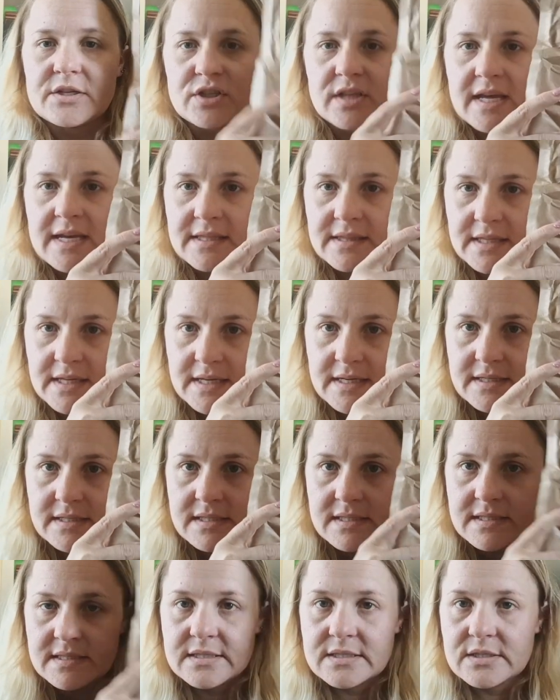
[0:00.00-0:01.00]
like this.
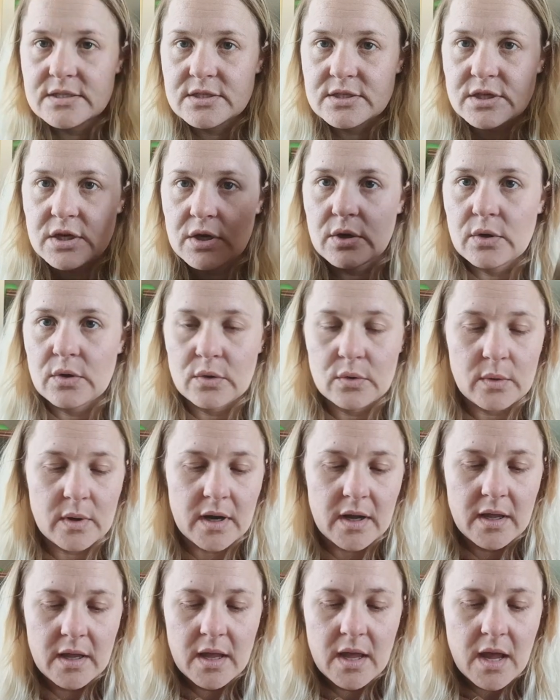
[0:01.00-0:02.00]
So
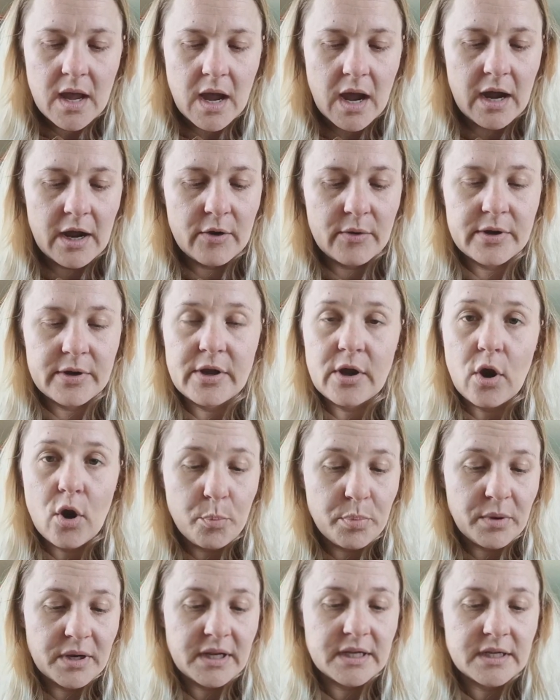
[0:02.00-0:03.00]
I already
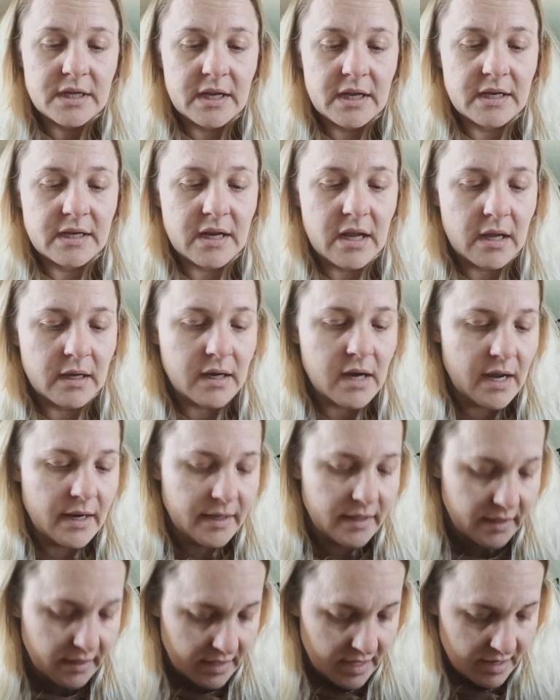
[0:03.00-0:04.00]
opened it and kind
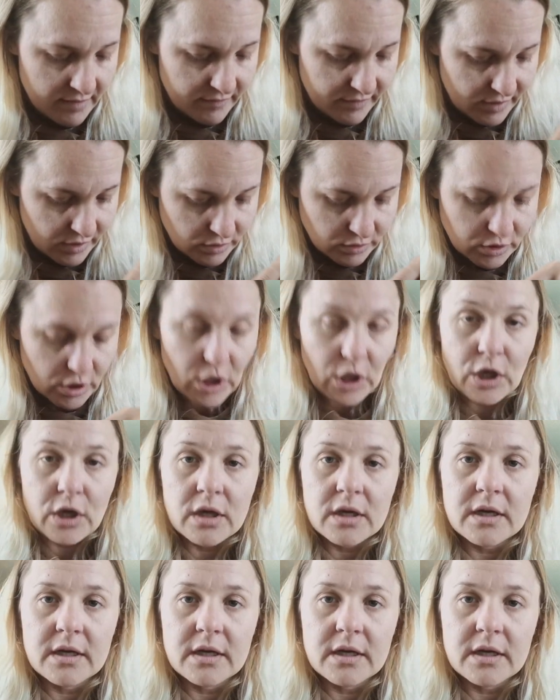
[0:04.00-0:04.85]
of gave it a look.